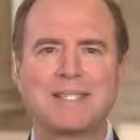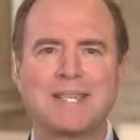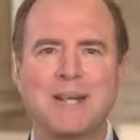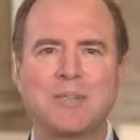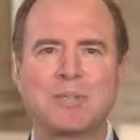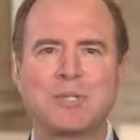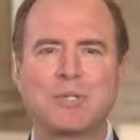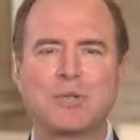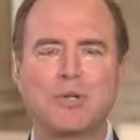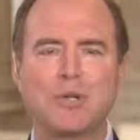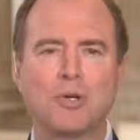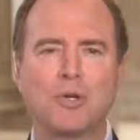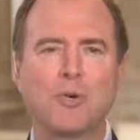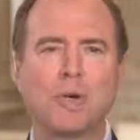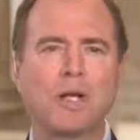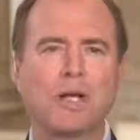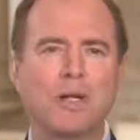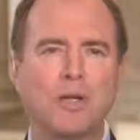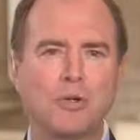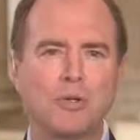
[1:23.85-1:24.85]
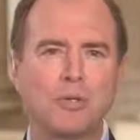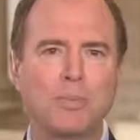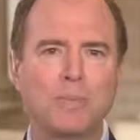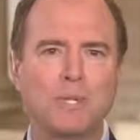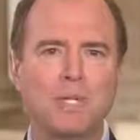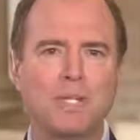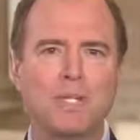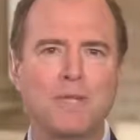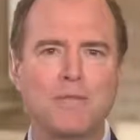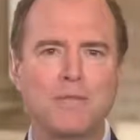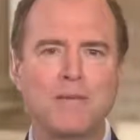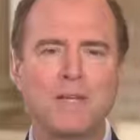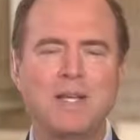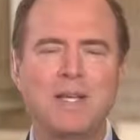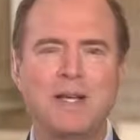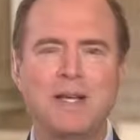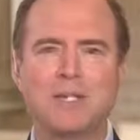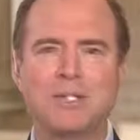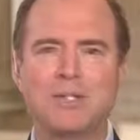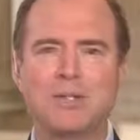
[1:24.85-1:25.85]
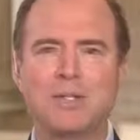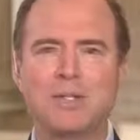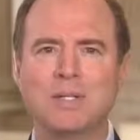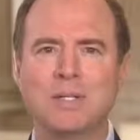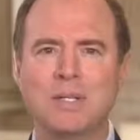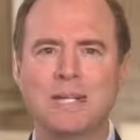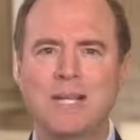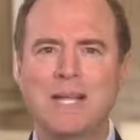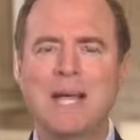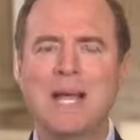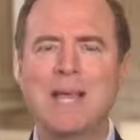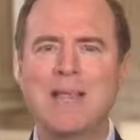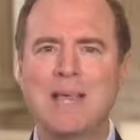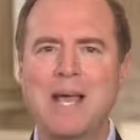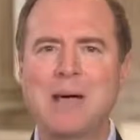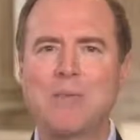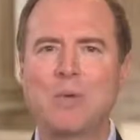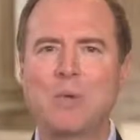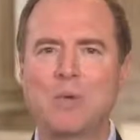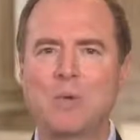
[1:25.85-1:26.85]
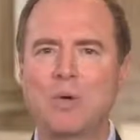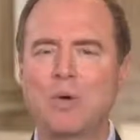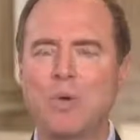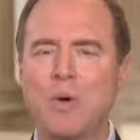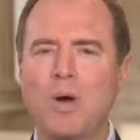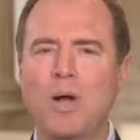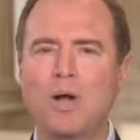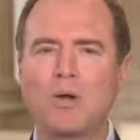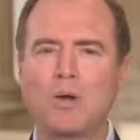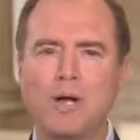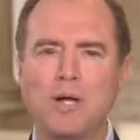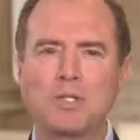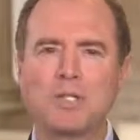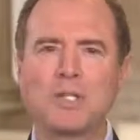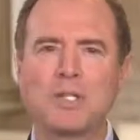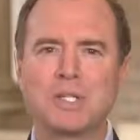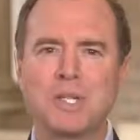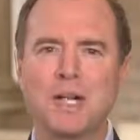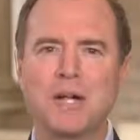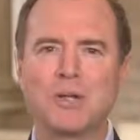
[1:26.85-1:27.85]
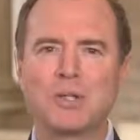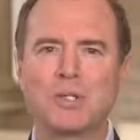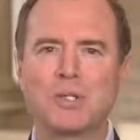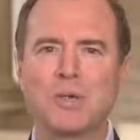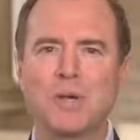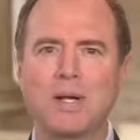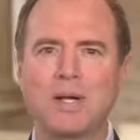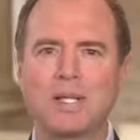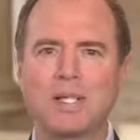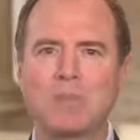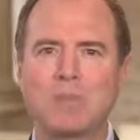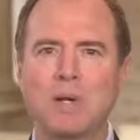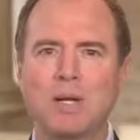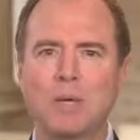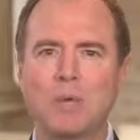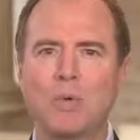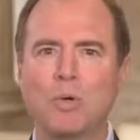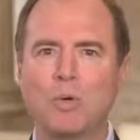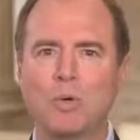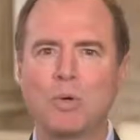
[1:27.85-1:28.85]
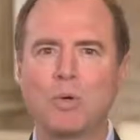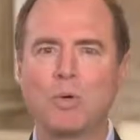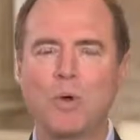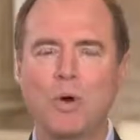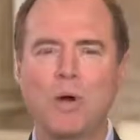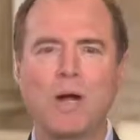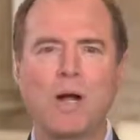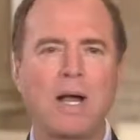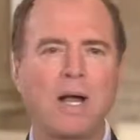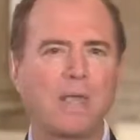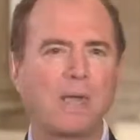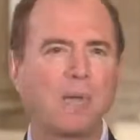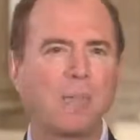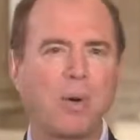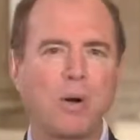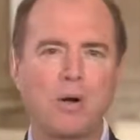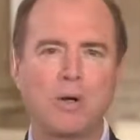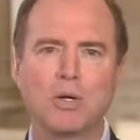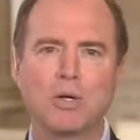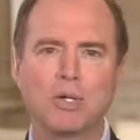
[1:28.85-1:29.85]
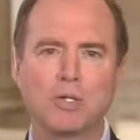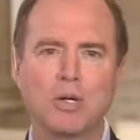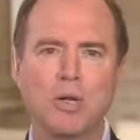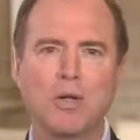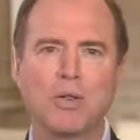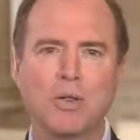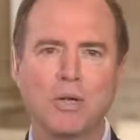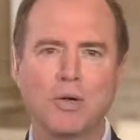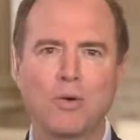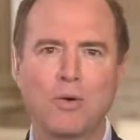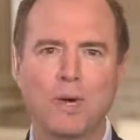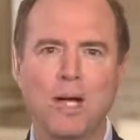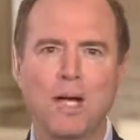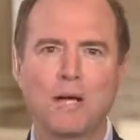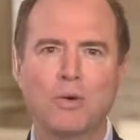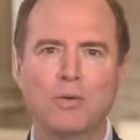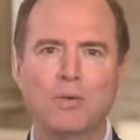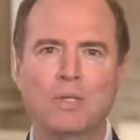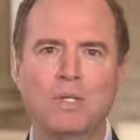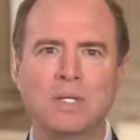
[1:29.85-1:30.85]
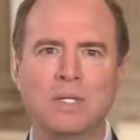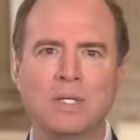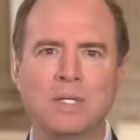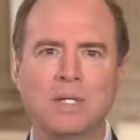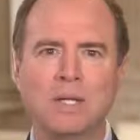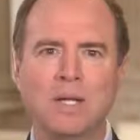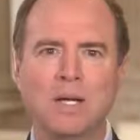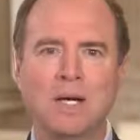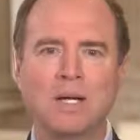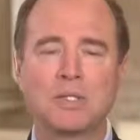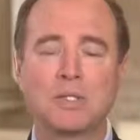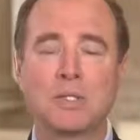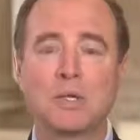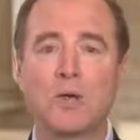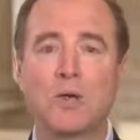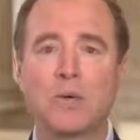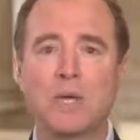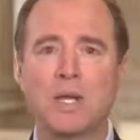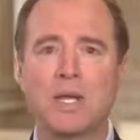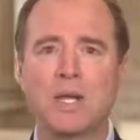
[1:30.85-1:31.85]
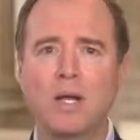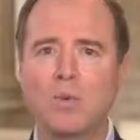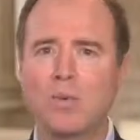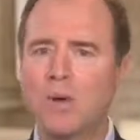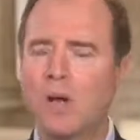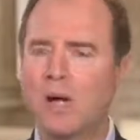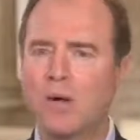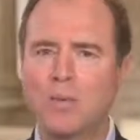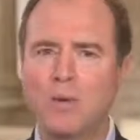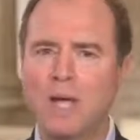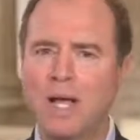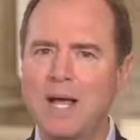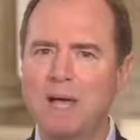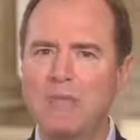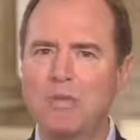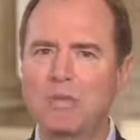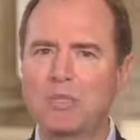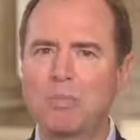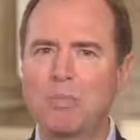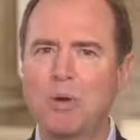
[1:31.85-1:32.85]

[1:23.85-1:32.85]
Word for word: steps to degrade and ultimately defeat ISIL, and that will require not just airstrikes, but it will require having partners on the ground. So in Iraq, we have those